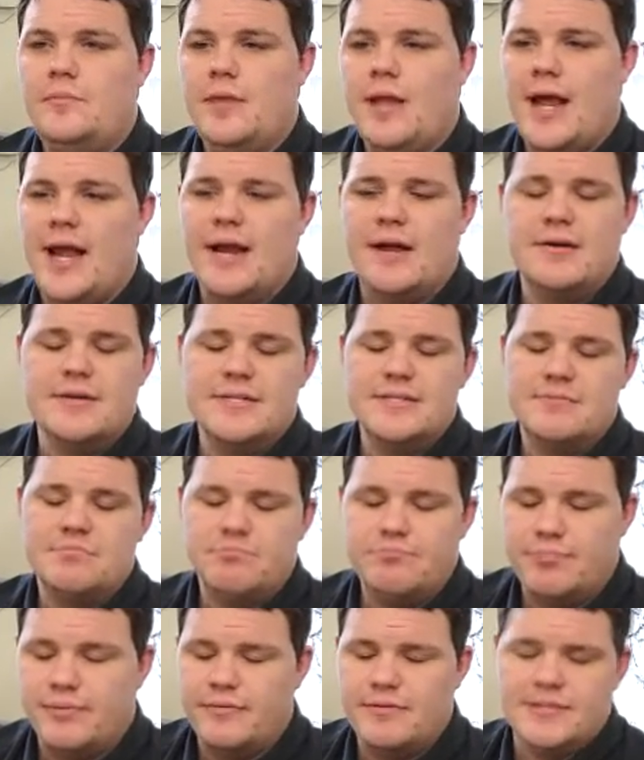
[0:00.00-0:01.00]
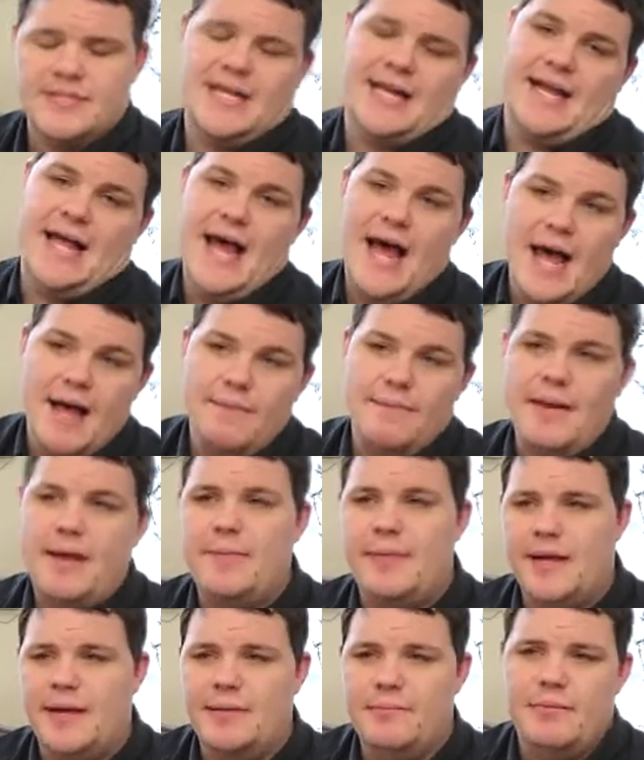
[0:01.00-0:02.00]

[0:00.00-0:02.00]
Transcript: And I was like, maybe,